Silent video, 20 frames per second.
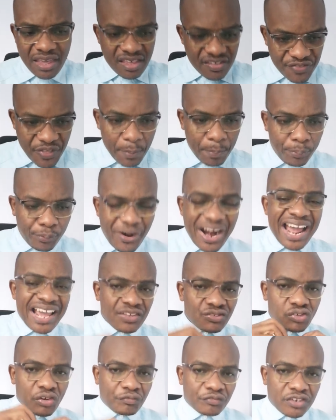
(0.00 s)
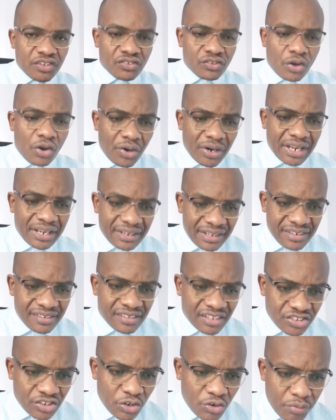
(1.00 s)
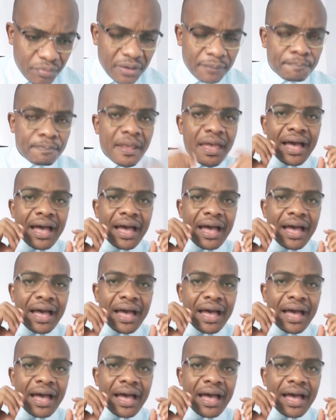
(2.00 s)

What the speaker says: The price of dishonor, ladies and gentlemen,